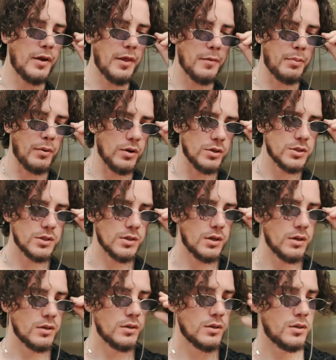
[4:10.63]
another pose.
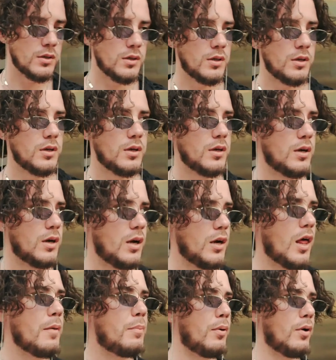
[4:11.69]
Yeah.
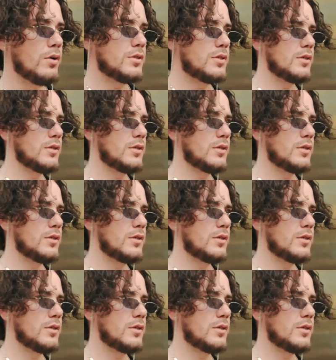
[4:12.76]
Another pose.